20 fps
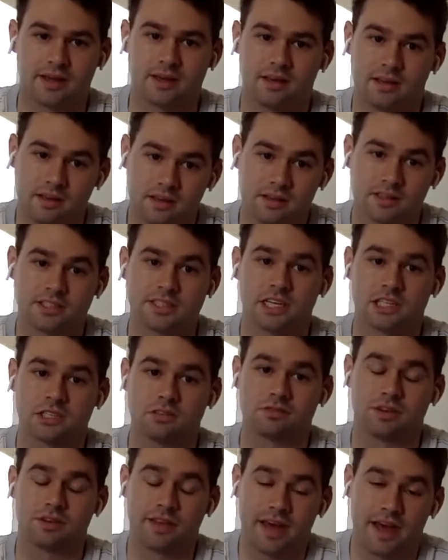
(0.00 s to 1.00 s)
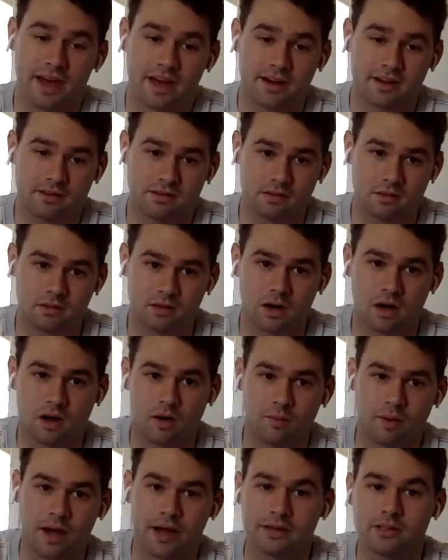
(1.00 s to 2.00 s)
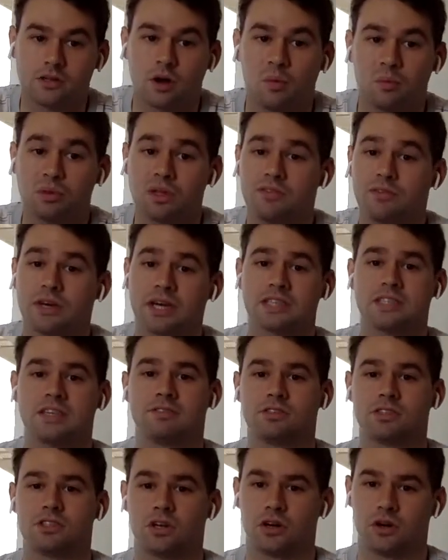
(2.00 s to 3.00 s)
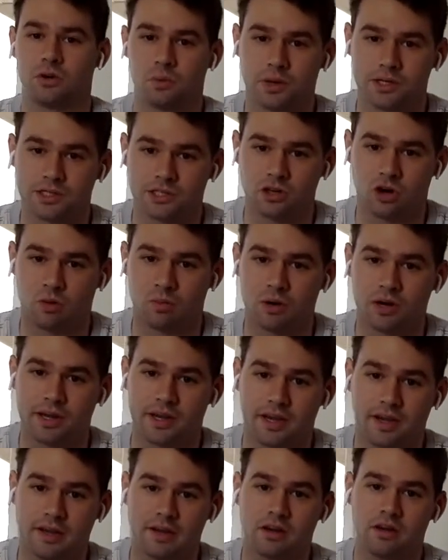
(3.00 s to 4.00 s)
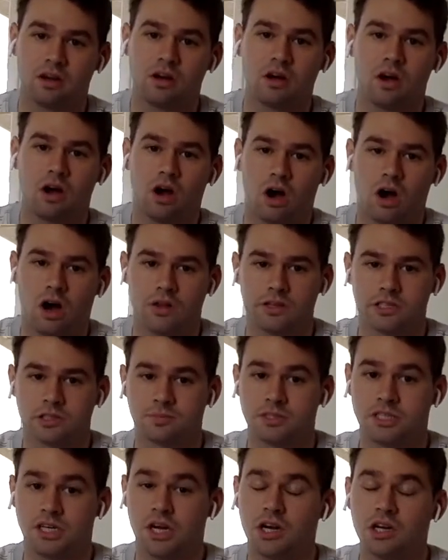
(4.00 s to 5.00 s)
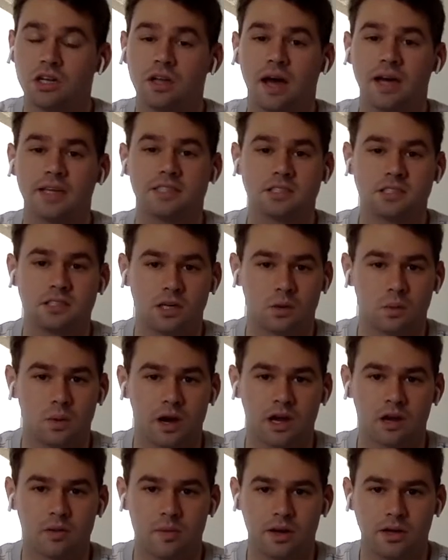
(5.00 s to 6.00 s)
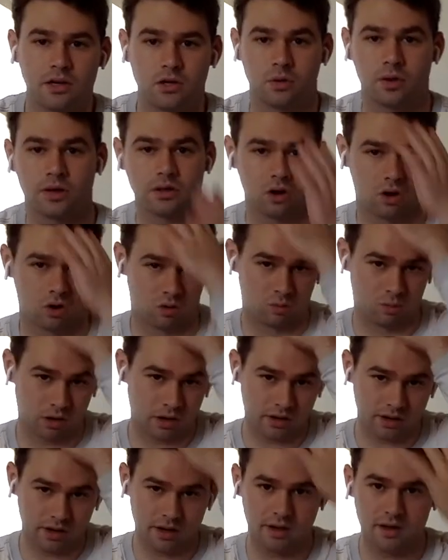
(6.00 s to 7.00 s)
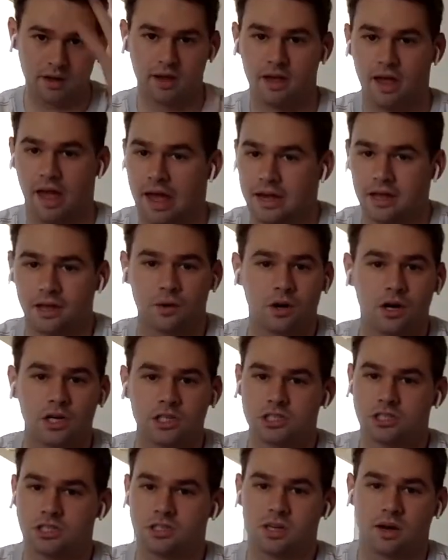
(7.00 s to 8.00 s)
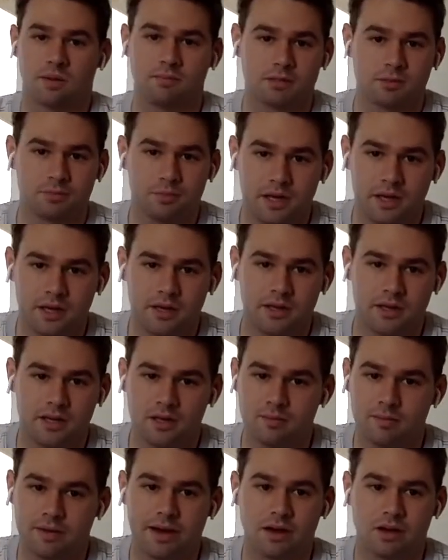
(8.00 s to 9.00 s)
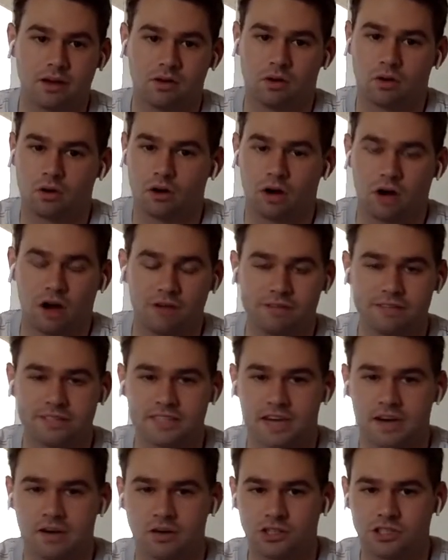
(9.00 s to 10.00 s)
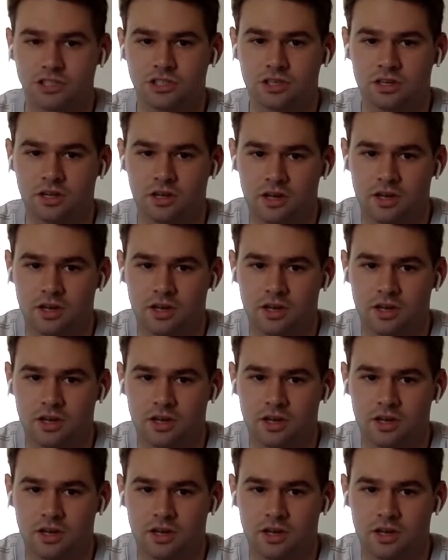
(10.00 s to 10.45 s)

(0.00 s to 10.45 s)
and the section for that. I don't believe you guys have to turn a written homework in on this material. I still recommend doing the homework. Any questions, come to me, email, or office hours.